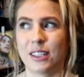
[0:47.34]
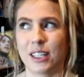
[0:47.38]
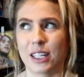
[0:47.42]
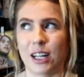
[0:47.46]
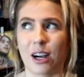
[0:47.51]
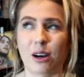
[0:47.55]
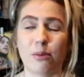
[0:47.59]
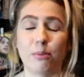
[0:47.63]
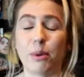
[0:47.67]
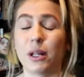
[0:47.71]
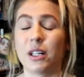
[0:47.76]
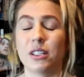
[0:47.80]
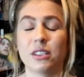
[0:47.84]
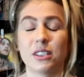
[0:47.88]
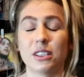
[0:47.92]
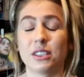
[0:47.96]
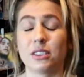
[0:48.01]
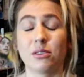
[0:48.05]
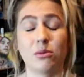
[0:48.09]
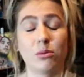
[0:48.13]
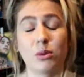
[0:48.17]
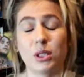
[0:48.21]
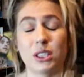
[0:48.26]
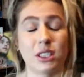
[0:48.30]
our build
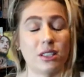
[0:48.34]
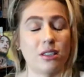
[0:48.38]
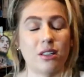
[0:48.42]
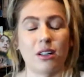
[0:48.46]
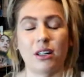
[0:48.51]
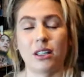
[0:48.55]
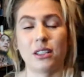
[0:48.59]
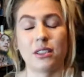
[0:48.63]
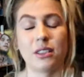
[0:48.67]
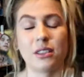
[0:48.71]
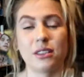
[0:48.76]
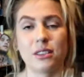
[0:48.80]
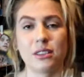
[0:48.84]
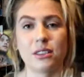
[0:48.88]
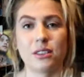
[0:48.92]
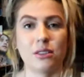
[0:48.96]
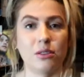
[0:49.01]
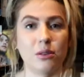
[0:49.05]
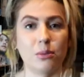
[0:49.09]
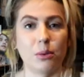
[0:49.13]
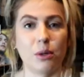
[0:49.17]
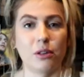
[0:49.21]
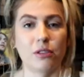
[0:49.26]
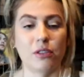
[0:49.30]
was not
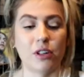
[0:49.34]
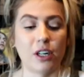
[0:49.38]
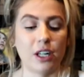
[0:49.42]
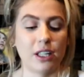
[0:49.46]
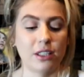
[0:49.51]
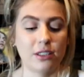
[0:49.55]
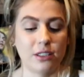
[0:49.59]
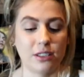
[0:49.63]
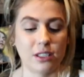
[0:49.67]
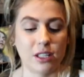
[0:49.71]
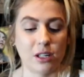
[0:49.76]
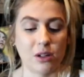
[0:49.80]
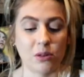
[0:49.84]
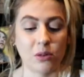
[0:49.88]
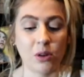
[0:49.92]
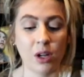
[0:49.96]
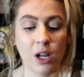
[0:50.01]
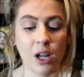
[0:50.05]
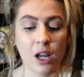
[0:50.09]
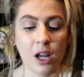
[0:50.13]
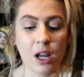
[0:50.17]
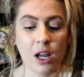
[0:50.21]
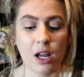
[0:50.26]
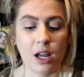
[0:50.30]
suitable for it. So,
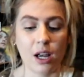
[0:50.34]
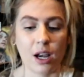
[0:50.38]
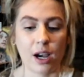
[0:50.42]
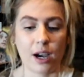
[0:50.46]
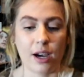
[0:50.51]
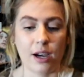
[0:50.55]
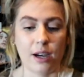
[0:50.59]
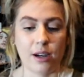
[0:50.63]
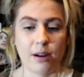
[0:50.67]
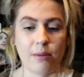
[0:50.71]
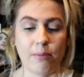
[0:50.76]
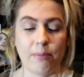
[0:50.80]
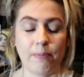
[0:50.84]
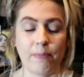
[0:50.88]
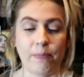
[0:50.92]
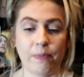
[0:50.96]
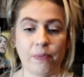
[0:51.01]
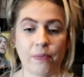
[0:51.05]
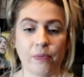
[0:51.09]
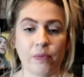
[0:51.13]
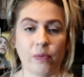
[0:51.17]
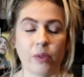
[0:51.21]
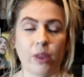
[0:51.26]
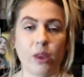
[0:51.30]

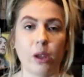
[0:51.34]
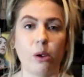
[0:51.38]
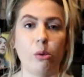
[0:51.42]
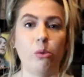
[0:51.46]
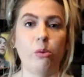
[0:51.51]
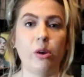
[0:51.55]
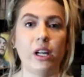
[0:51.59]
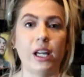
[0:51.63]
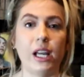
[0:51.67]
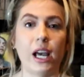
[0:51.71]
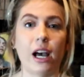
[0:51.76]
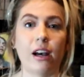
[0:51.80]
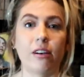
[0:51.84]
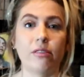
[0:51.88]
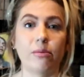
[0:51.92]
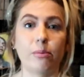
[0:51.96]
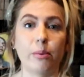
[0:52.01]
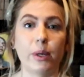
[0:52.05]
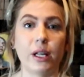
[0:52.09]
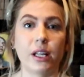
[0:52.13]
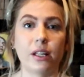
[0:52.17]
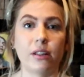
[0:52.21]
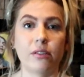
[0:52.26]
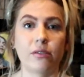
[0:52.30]
we have
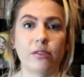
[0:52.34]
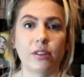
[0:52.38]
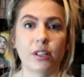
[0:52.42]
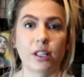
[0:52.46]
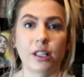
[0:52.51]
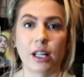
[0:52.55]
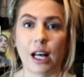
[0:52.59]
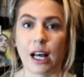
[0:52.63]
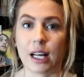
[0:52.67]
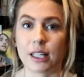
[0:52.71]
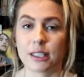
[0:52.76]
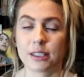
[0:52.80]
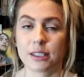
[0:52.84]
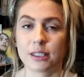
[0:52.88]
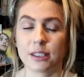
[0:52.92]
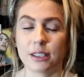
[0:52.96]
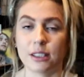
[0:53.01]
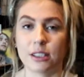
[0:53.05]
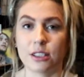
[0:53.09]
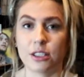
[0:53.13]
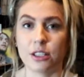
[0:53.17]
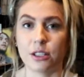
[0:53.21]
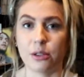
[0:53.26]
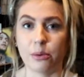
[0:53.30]
been for the last
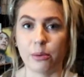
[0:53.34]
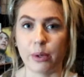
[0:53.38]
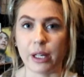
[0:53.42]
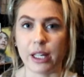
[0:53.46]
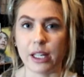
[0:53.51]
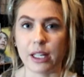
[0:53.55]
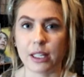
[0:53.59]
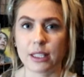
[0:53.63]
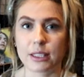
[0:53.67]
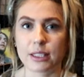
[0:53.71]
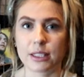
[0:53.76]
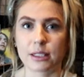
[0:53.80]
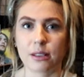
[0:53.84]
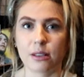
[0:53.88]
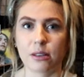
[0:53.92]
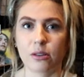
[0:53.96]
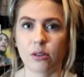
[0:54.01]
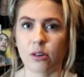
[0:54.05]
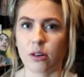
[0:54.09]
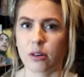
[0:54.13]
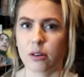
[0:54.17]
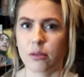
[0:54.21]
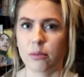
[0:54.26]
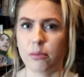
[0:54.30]
2 weeks,
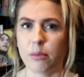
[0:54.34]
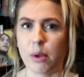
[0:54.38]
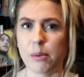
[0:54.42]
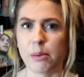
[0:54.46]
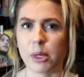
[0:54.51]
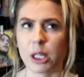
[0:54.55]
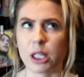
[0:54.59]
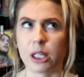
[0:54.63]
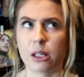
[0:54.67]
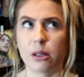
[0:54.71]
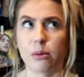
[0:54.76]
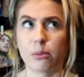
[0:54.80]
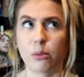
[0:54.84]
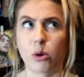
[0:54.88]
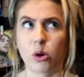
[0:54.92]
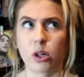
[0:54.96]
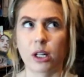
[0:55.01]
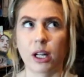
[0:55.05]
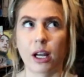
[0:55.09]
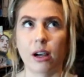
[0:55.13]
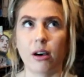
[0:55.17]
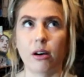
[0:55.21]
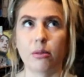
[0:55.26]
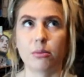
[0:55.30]
or maybe a little more
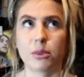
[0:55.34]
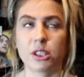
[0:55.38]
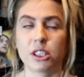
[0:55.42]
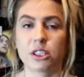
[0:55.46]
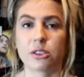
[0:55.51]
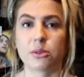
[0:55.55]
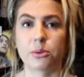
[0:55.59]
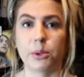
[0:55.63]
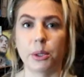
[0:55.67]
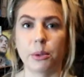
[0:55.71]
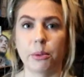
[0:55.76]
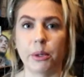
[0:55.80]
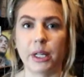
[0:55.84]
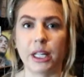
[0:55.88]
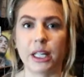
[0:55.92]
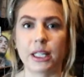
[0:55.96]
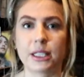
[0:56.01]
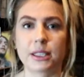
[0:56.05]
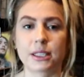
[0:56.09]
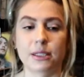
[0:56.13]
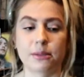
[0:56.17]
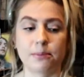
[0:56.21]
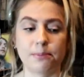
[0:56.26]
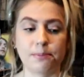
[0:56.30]
now, almost 3
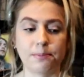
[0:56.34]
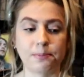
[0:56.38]
weeks.